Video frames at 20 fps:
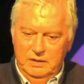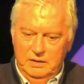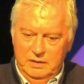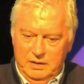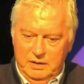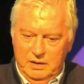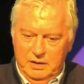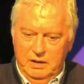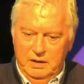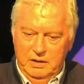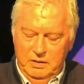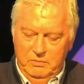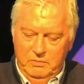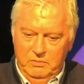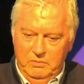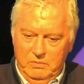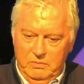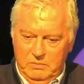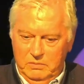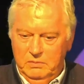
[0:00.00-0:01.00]
the car that
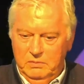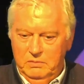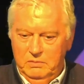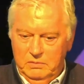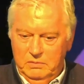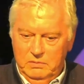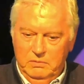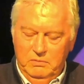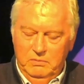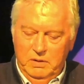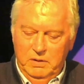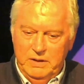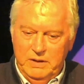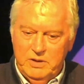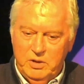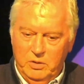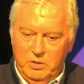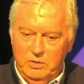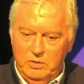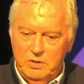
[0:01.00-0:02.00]

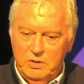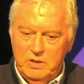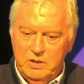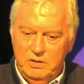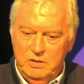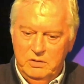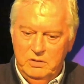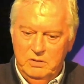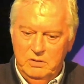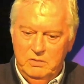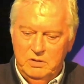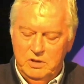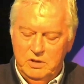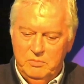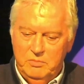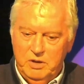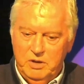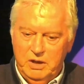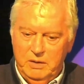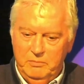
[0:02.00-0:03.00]
went on to
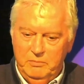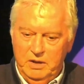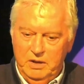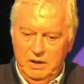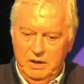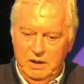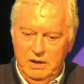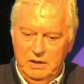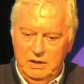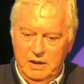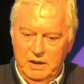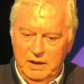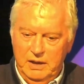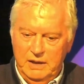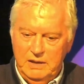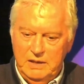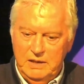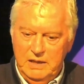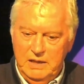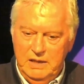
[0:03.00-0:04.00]
to become the the
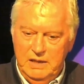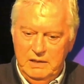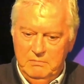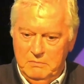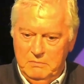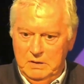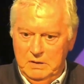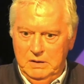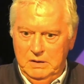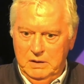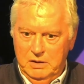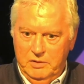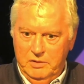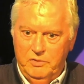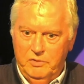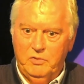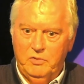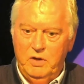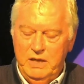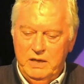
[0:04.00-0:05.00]
80.
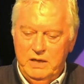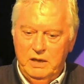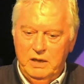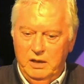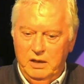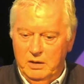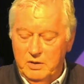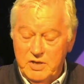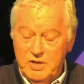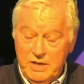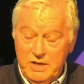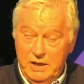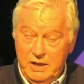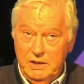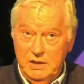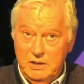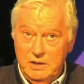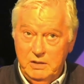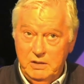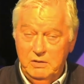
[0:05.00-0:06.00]
Three car because the
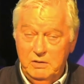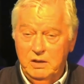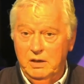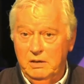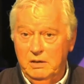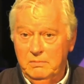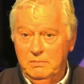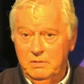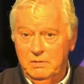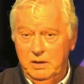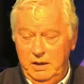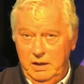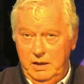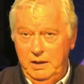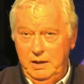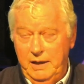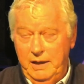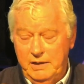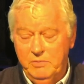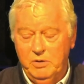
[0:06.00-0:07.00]
82 car,
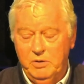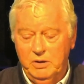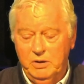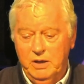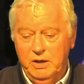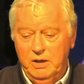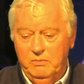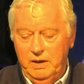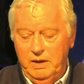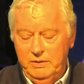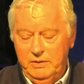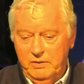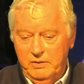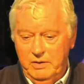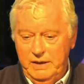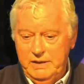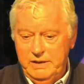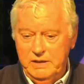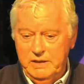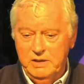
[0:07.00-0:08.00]
the 81 car ran
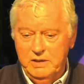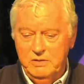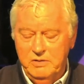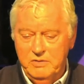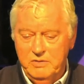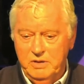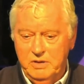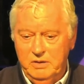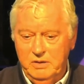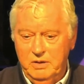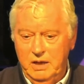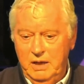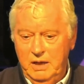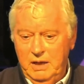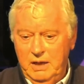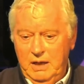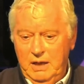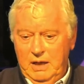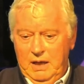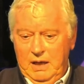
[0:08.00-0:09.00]
through 82 as well.
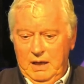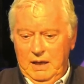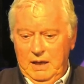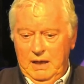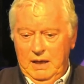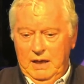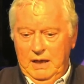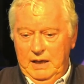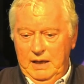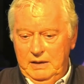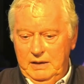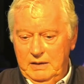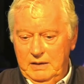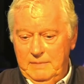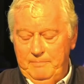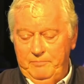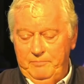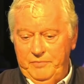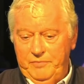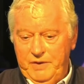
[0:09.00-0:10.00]

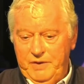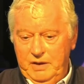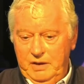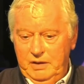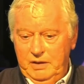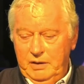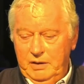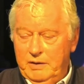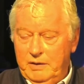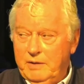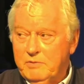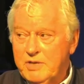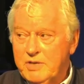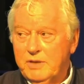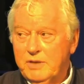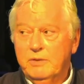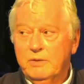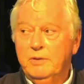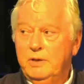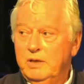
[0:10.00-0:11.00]
And you know, that
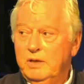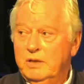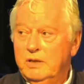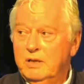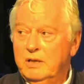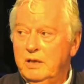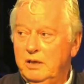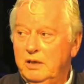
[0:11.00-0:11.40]
was the third